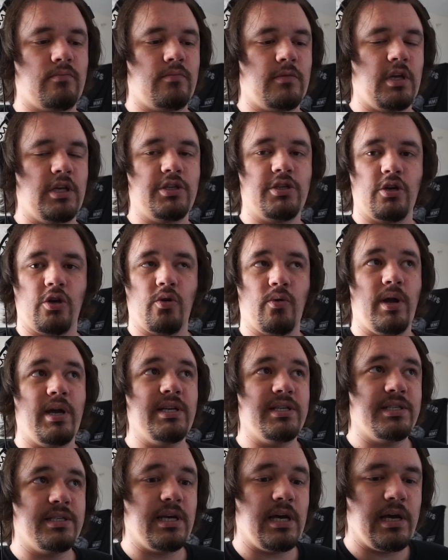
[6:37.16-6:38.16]
It's a
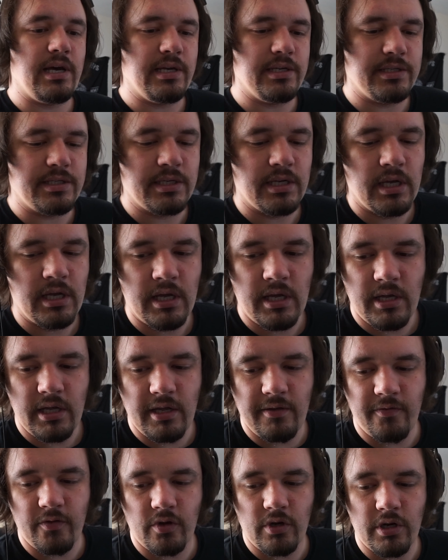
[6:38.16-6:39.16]
great size
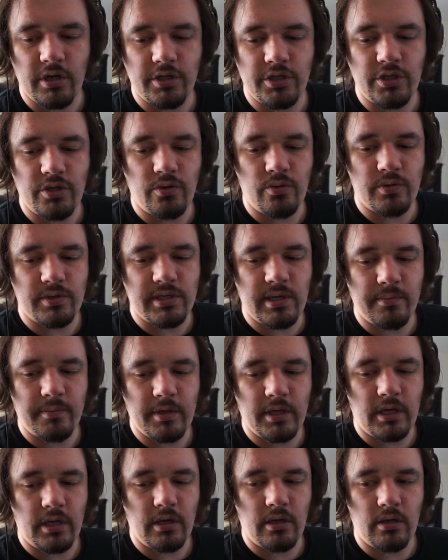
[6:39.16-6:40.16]
if you're going to do
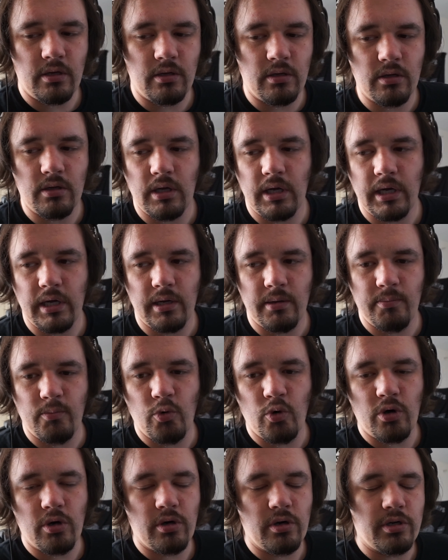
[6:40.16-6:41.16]
something
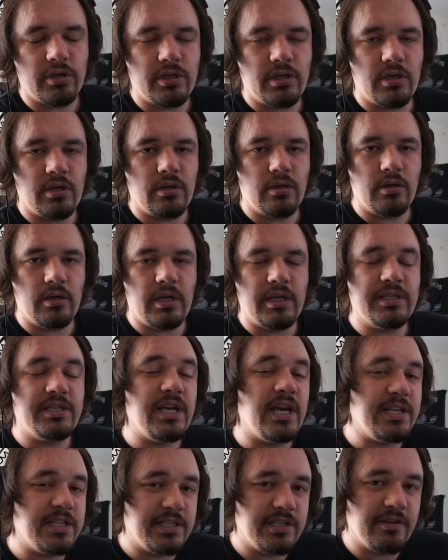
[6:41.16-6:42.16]
more
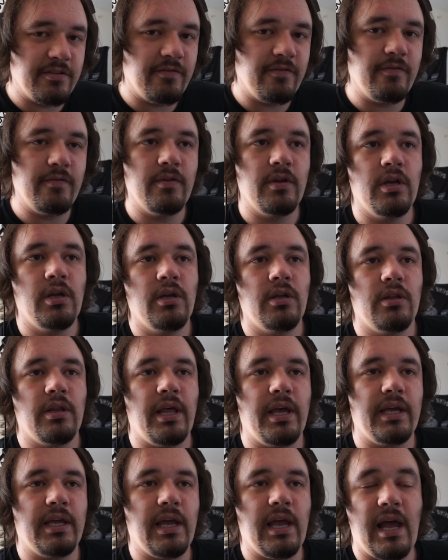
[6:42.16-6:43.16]
intensive,
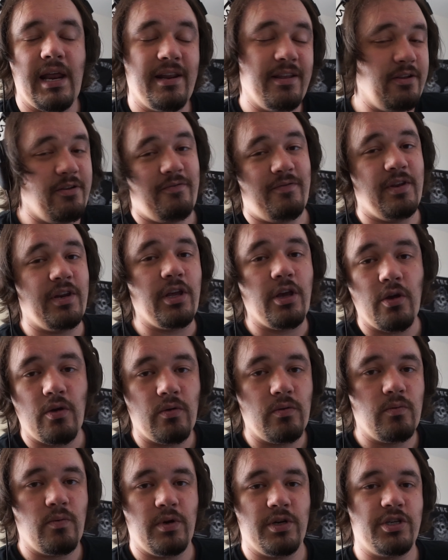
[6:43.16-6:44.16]
like edit a
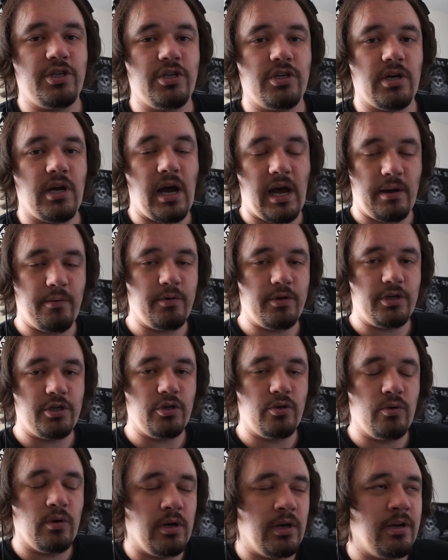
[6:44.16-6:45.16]
video, which I would
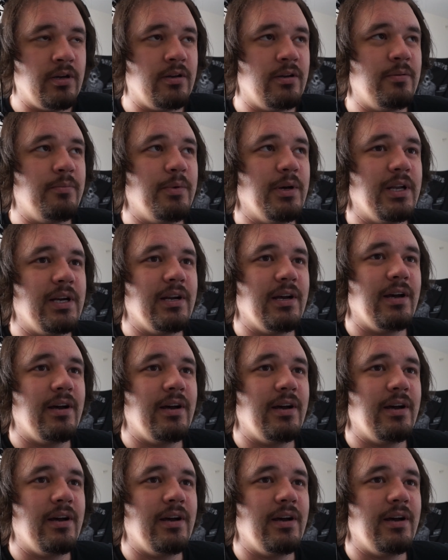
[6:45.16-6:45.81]
do. But